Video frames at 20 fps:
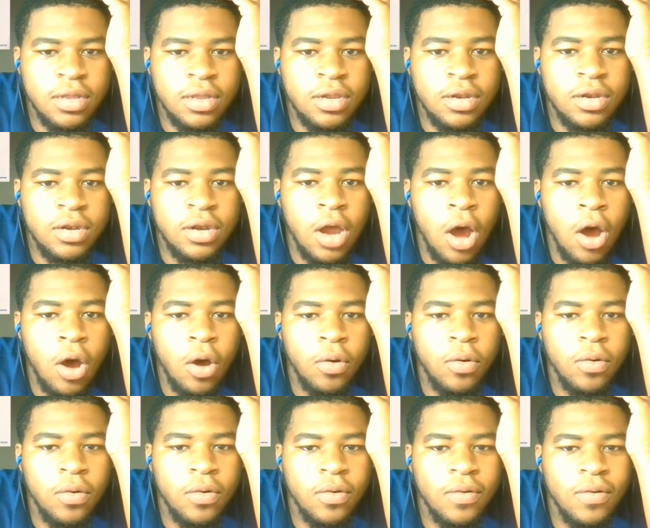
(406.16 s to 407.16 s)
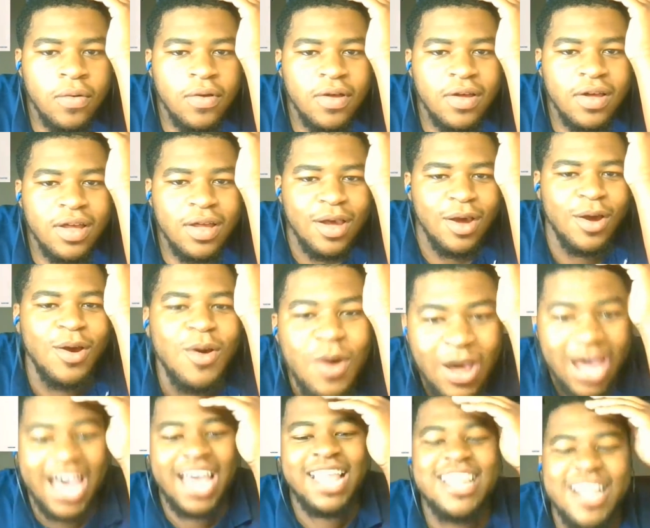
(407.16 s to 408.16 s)
No. What
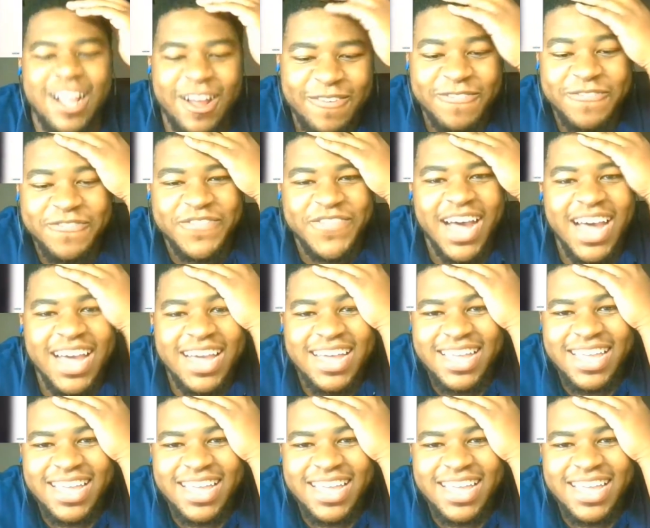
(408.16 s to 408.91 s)
the fuck?